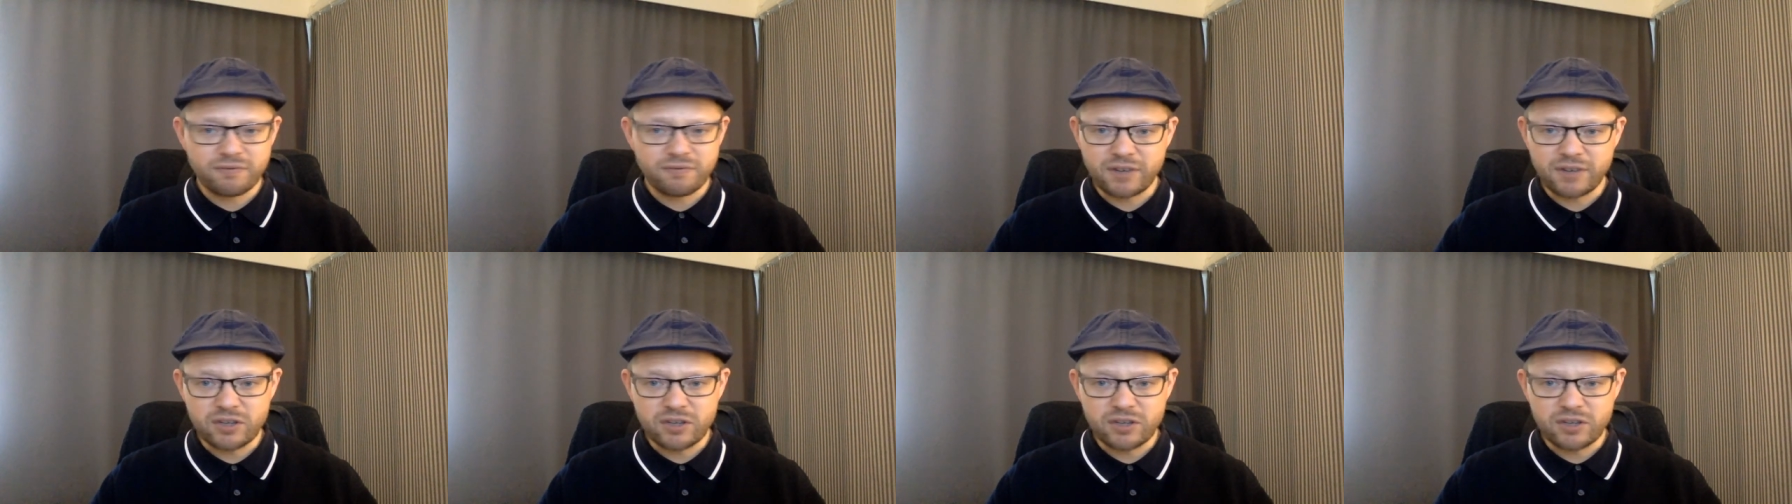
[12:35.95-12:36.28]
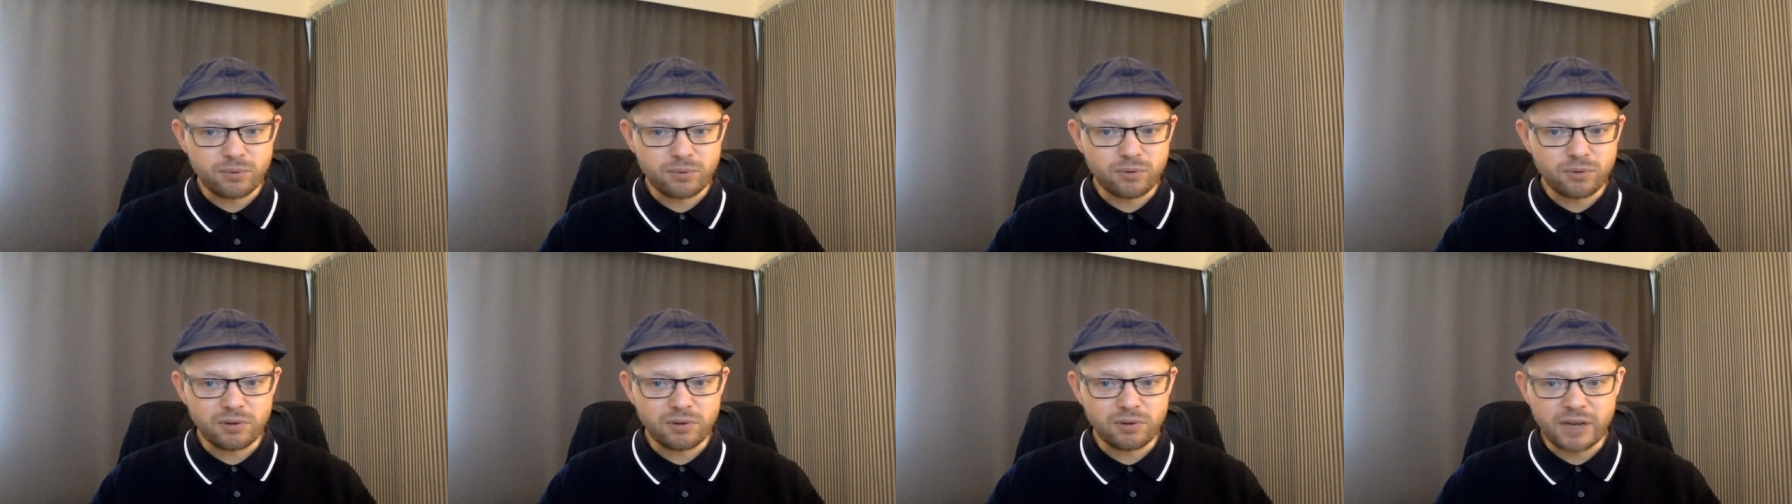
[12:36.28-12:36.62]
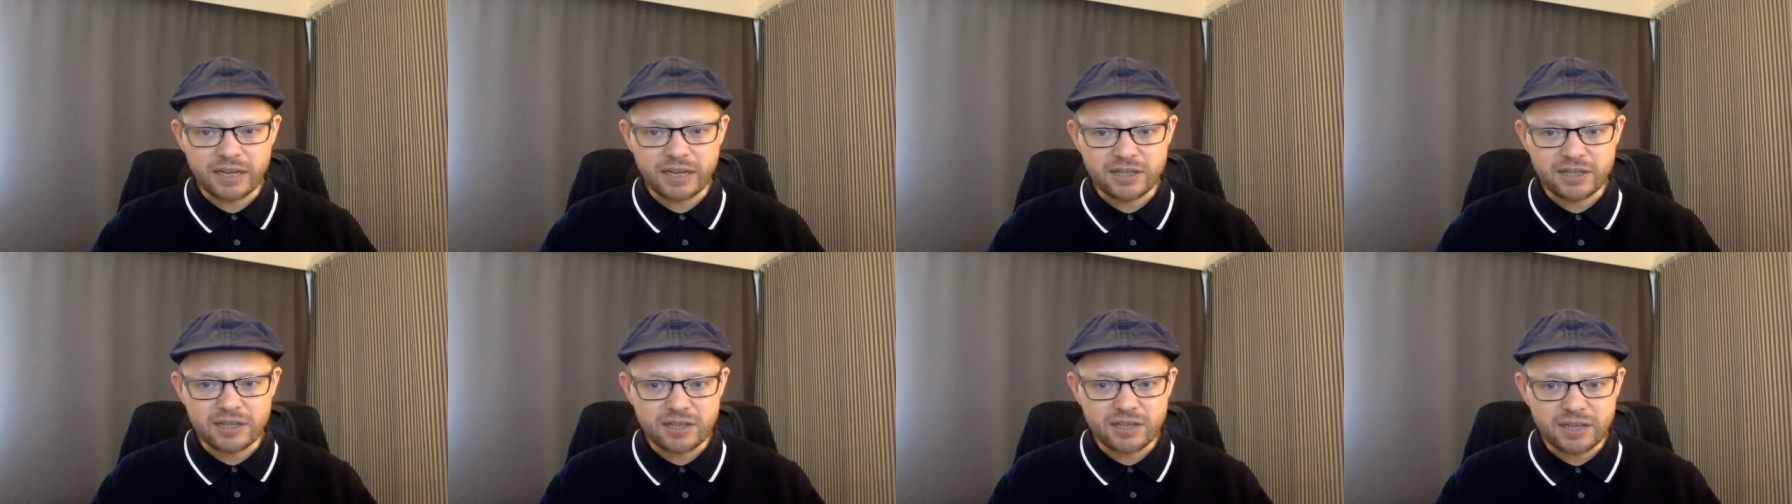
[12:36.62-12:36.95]
Facebook,
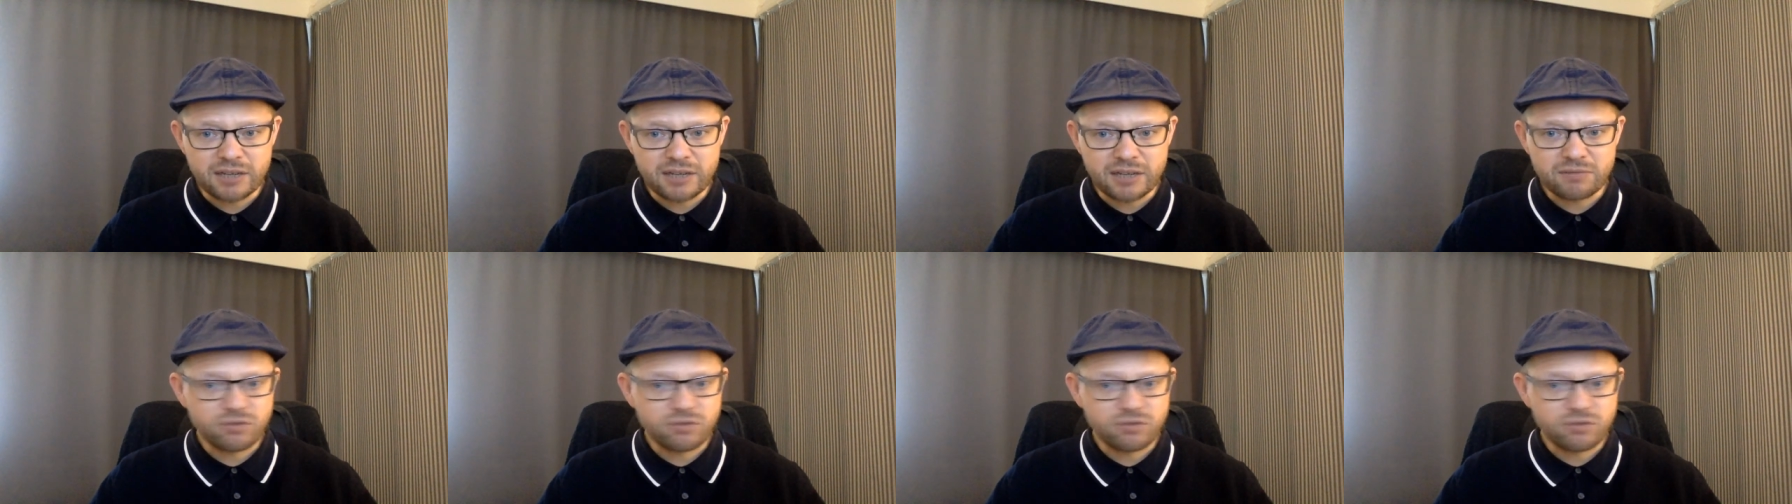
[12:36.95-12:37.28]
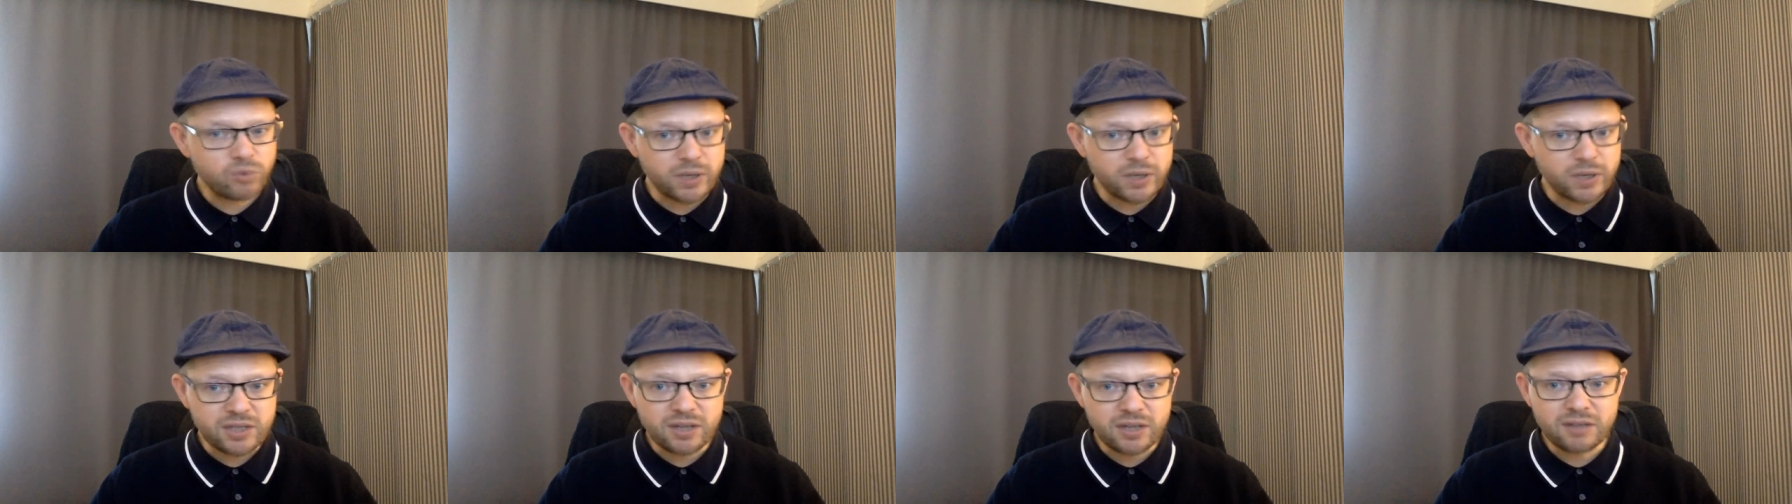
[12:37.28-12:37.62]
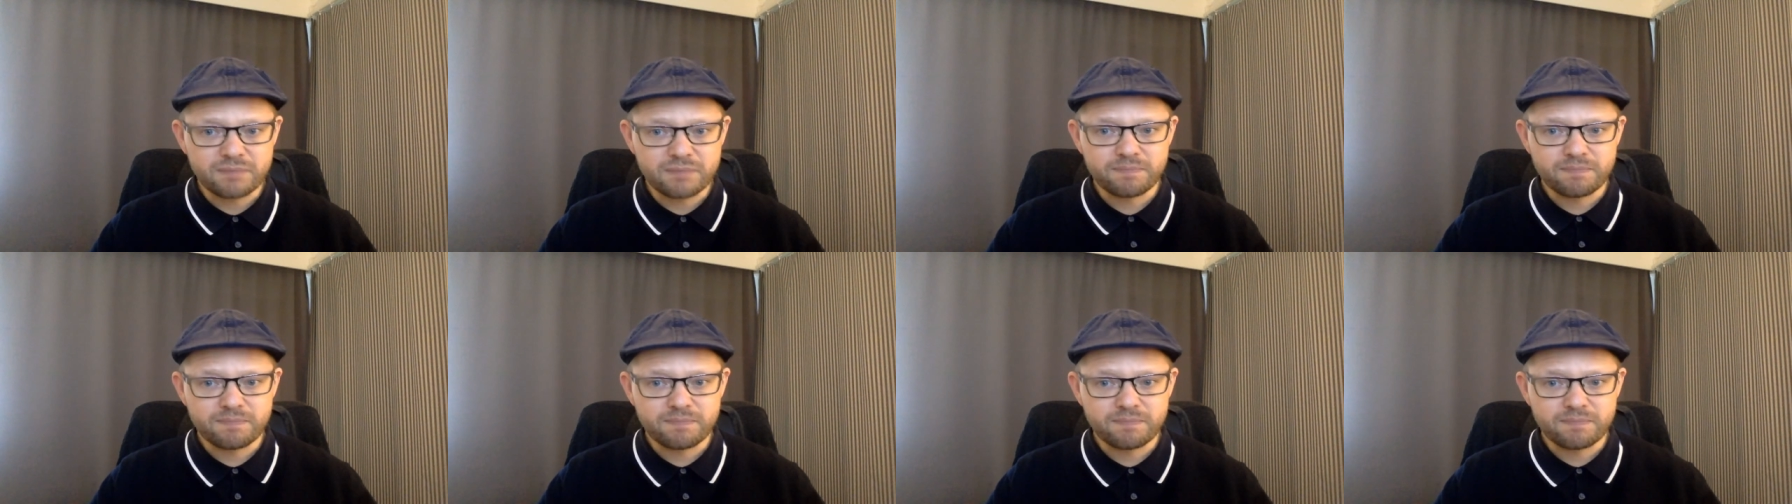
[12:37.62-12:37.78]
LinkedIn, Twitter,